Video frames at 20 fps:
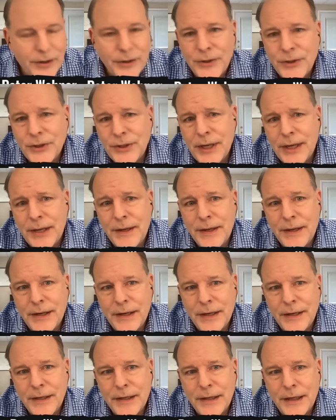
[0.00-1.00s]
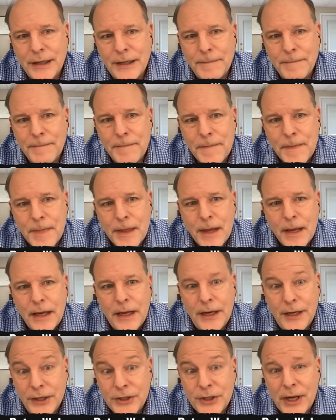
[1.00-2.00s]
who said that um,
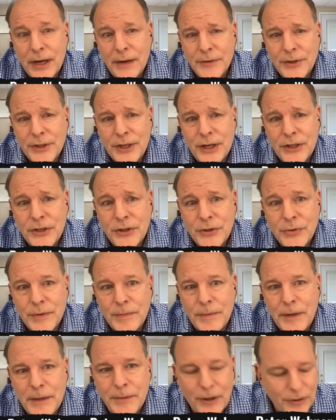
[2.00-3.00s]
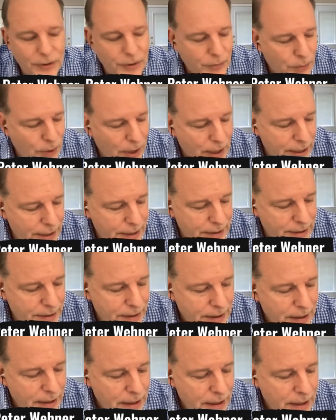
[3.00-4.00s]
in his conversations with people on the right,
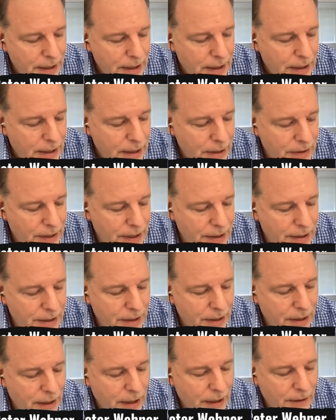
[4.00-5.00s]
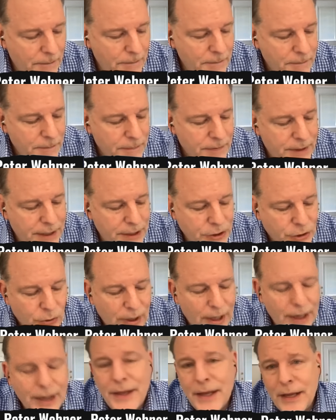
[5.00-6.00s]
that um, they
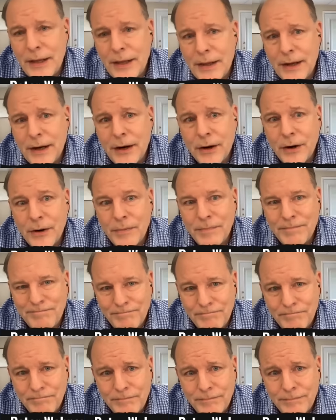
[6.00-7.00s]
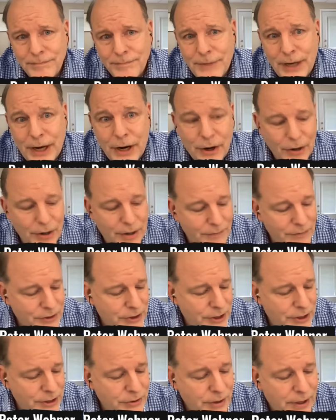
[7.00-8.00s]
try there are narratives
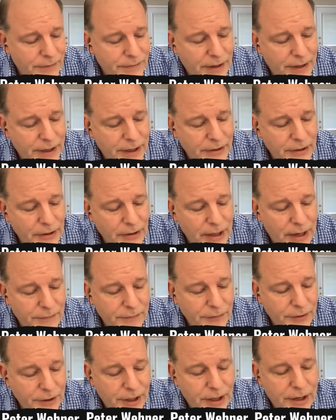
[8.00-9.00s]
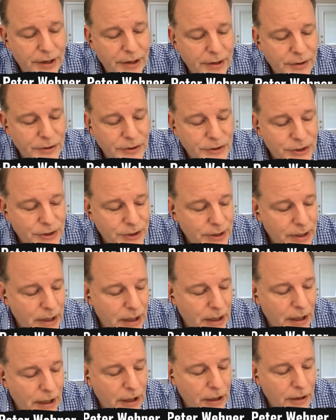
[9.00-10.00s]
they tried fighting the left for years.
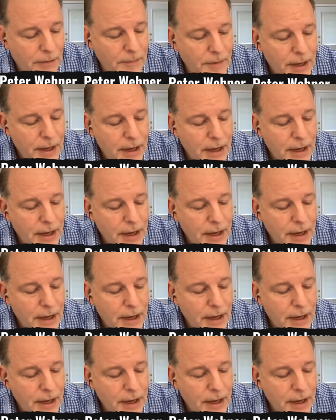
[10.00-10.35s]
Yeah um,